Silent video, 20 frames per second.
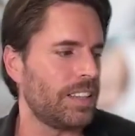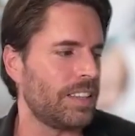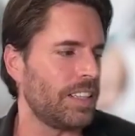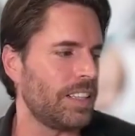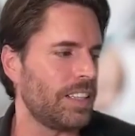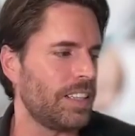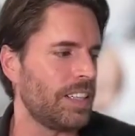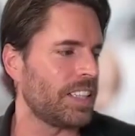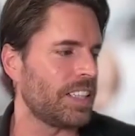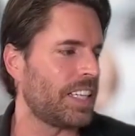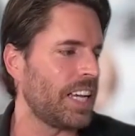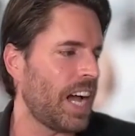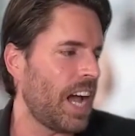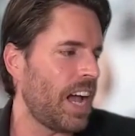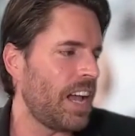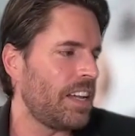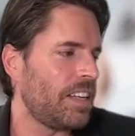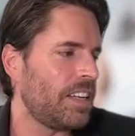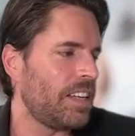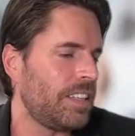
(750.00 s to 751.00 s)
There's a
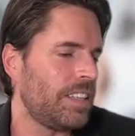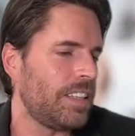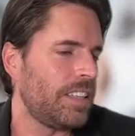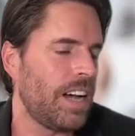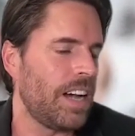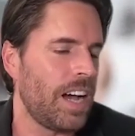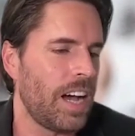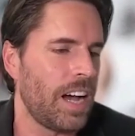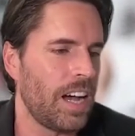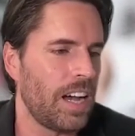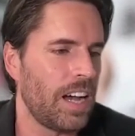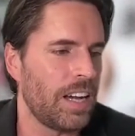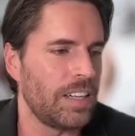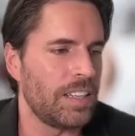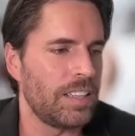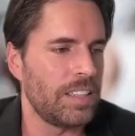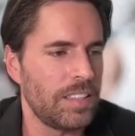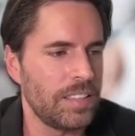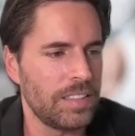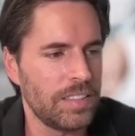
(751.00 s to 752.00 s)
guy,
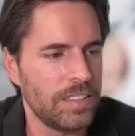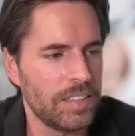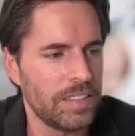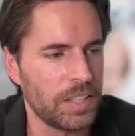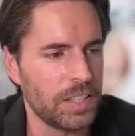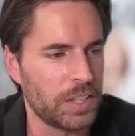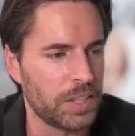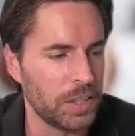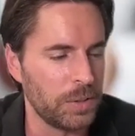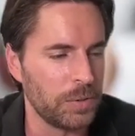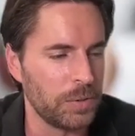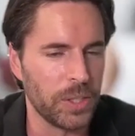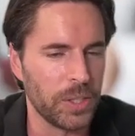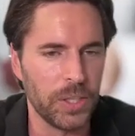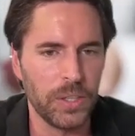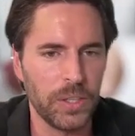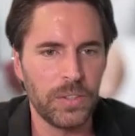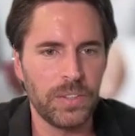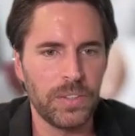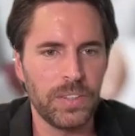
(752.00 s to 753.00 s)
a
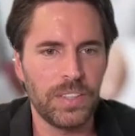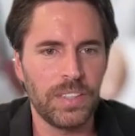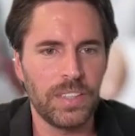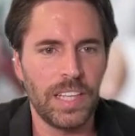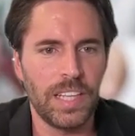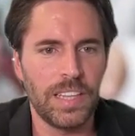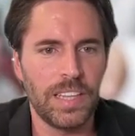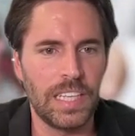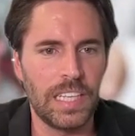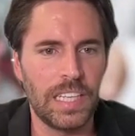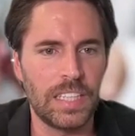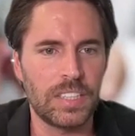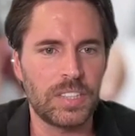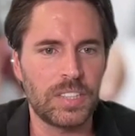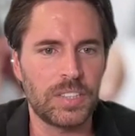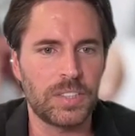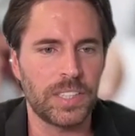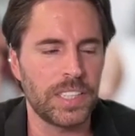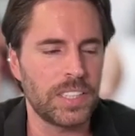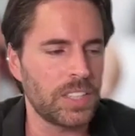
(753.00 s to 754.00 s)
guru in the
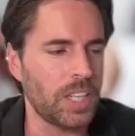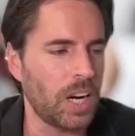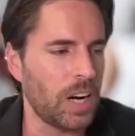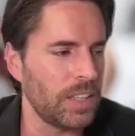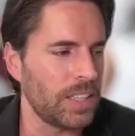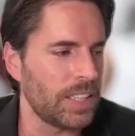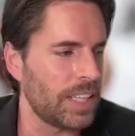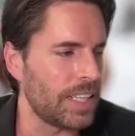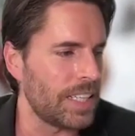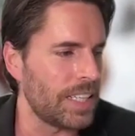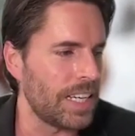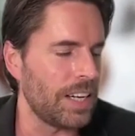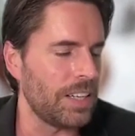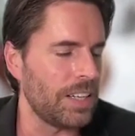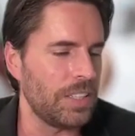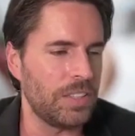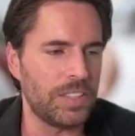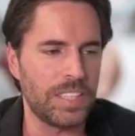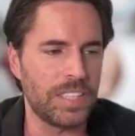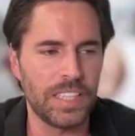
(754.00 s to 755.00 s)
industry, Charlie
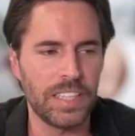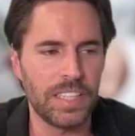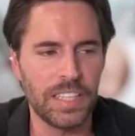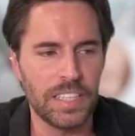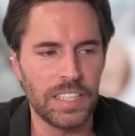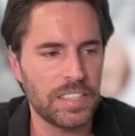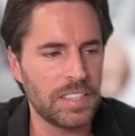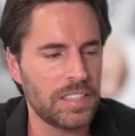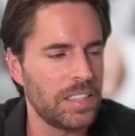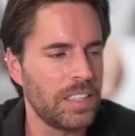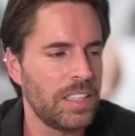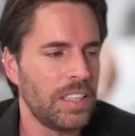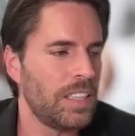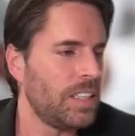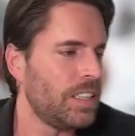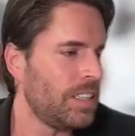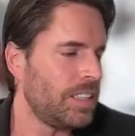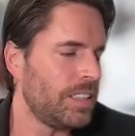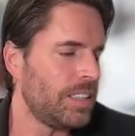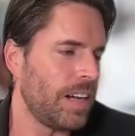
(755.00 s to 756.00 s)
Gindel, who did this,
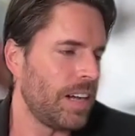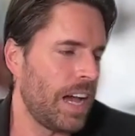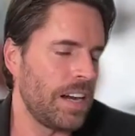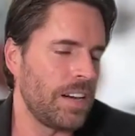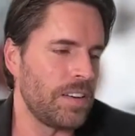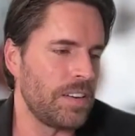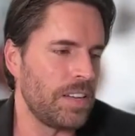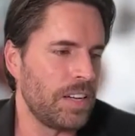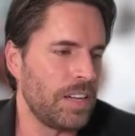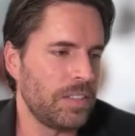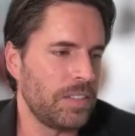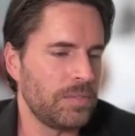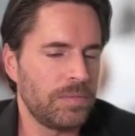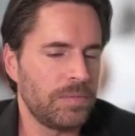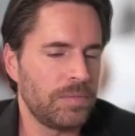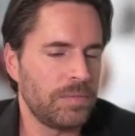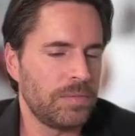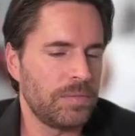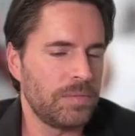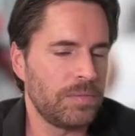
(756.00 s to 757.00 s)
I don't know,
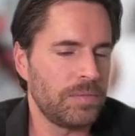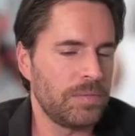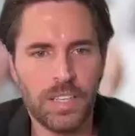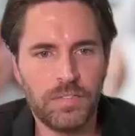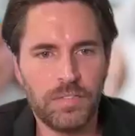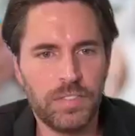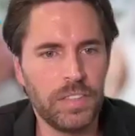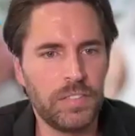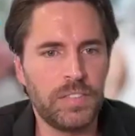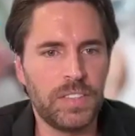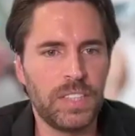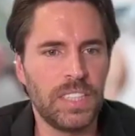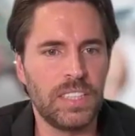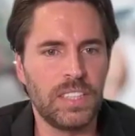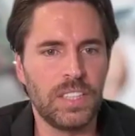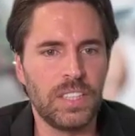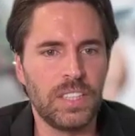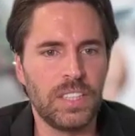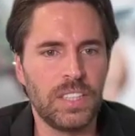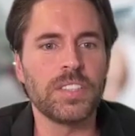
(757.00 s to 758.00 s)

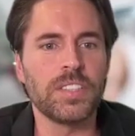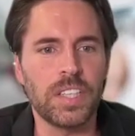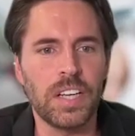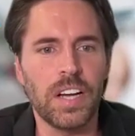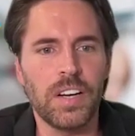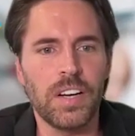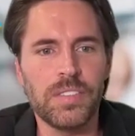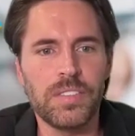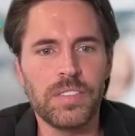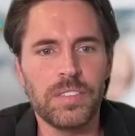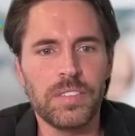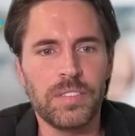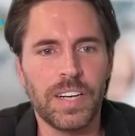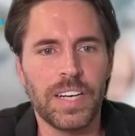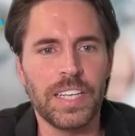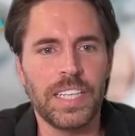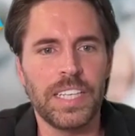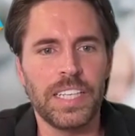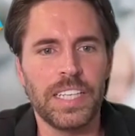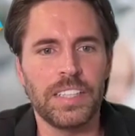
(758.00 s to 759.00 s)
15 years ago,
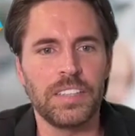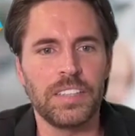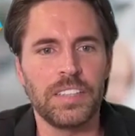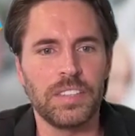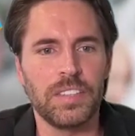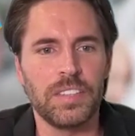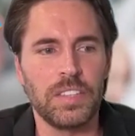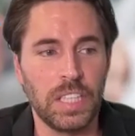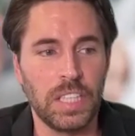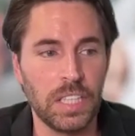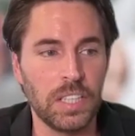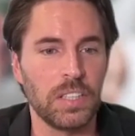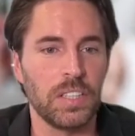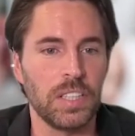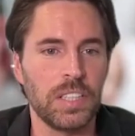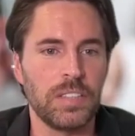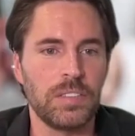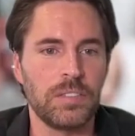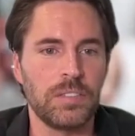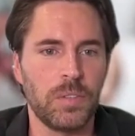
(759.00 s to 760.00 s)
where he
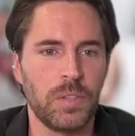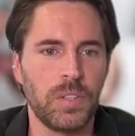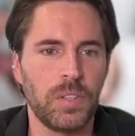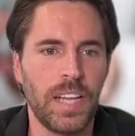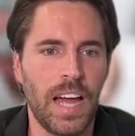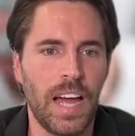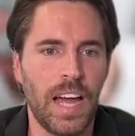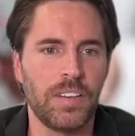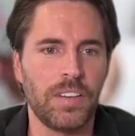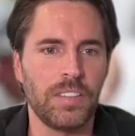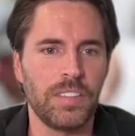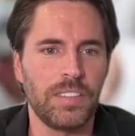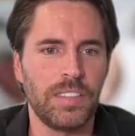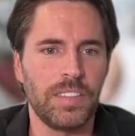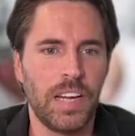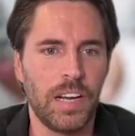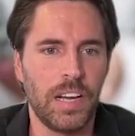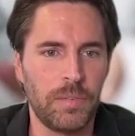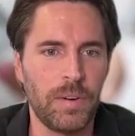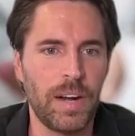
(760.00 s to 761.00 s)
literally rolled out
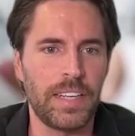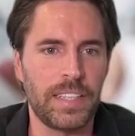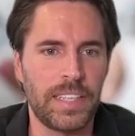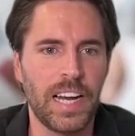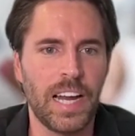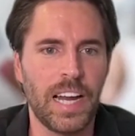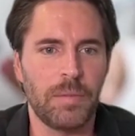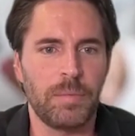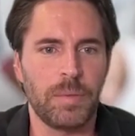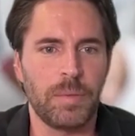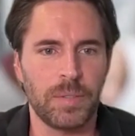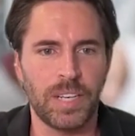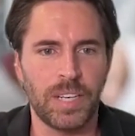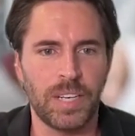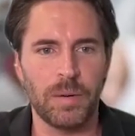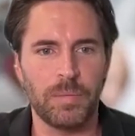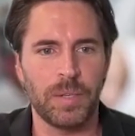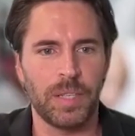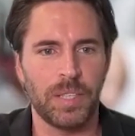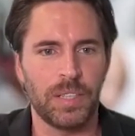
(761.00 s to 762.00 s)
a red
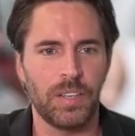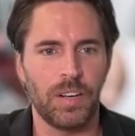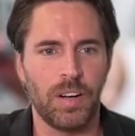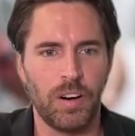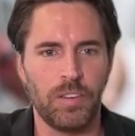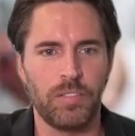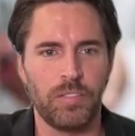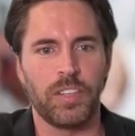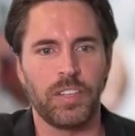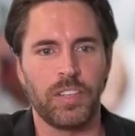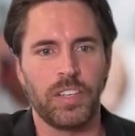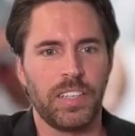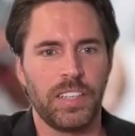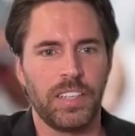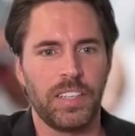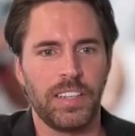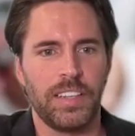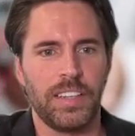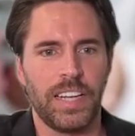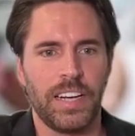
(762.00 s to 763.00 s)
carpet
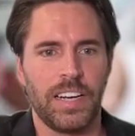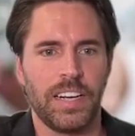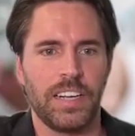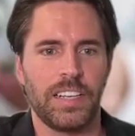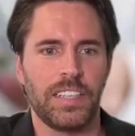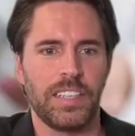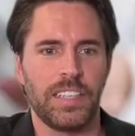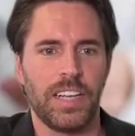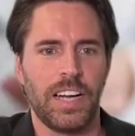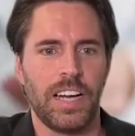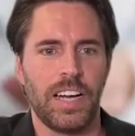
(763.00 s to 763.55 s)
over their